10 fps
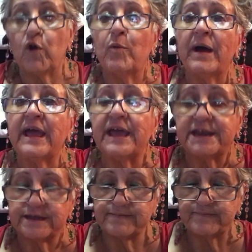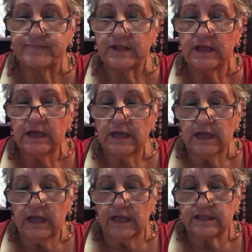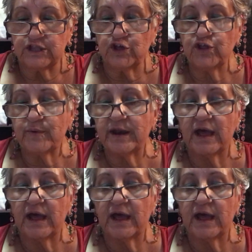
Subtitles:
Oh, my head. The other one,